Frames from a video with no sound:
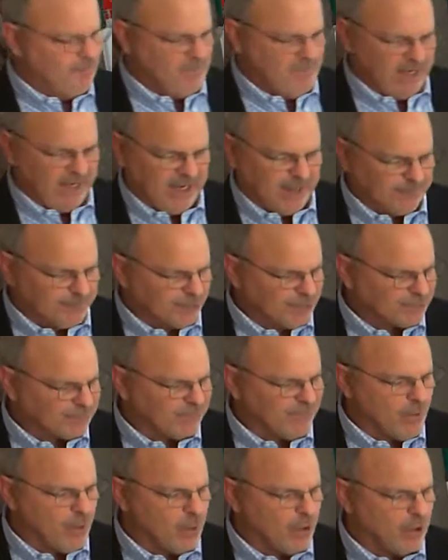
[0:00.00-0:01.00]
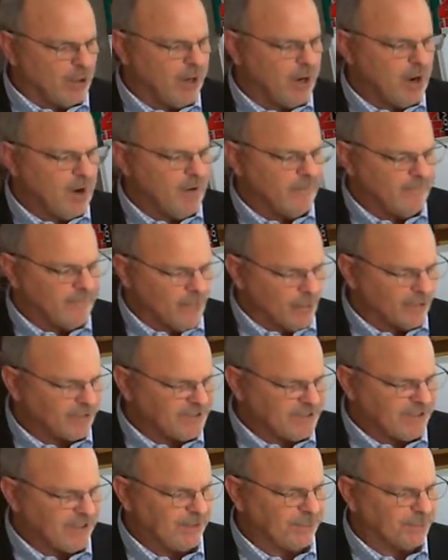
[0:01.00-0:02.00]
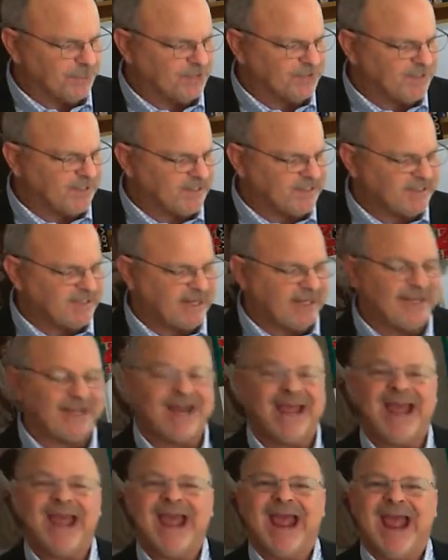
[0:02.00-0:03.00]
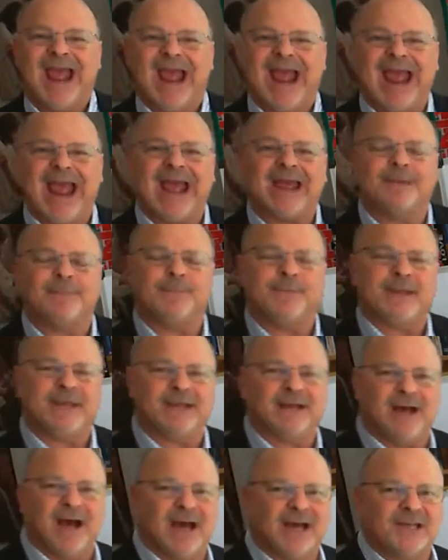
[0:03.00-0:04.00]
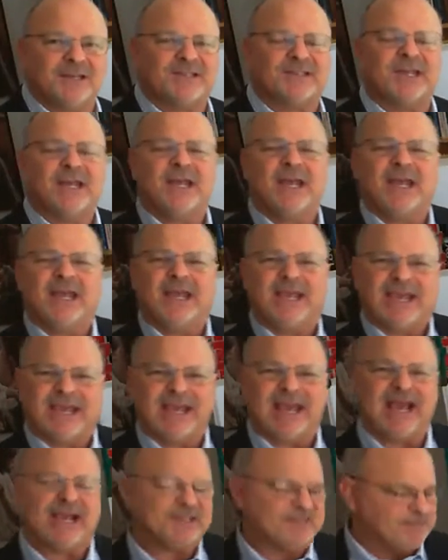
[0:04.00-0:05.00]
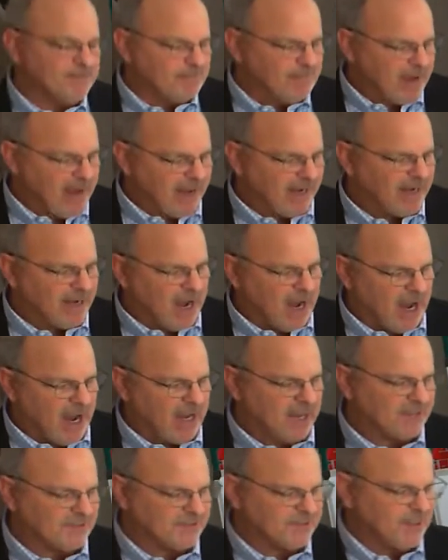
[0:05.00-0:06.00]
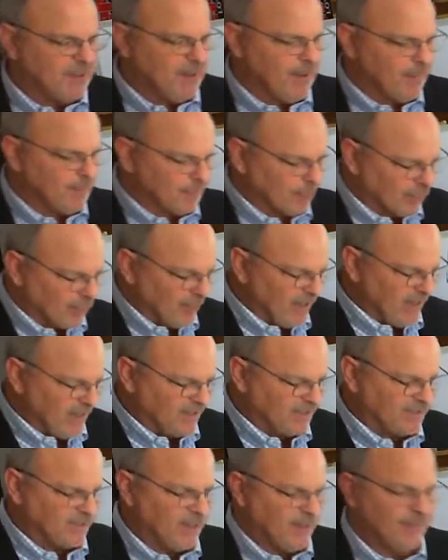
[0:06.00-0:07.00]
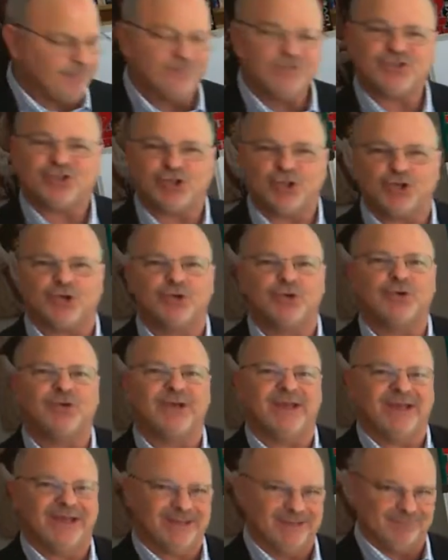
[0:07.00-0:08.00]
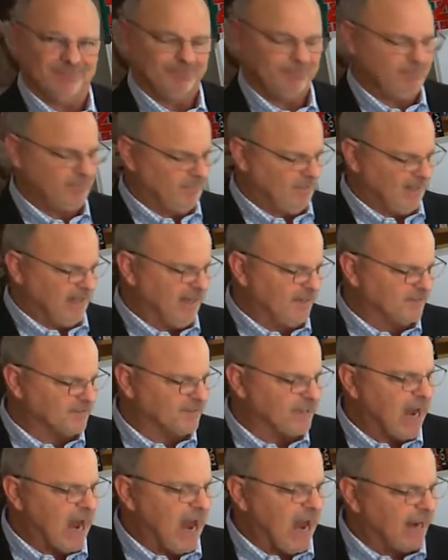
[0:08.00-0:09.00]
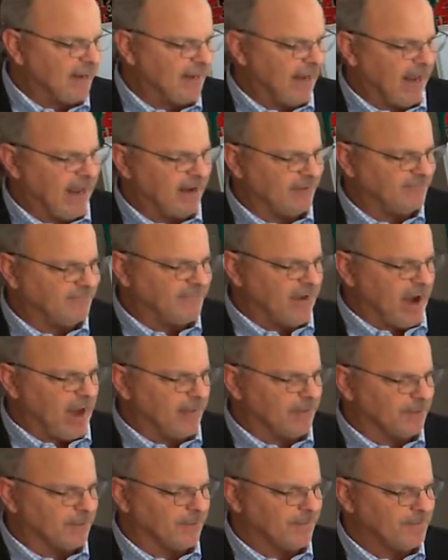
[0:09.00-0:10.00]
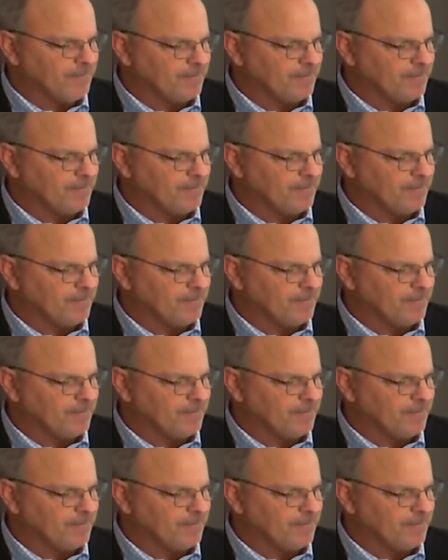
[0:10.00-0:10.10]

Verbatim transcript: Hebrews 4 14 through 16, and because he has made us priests to his God and Father.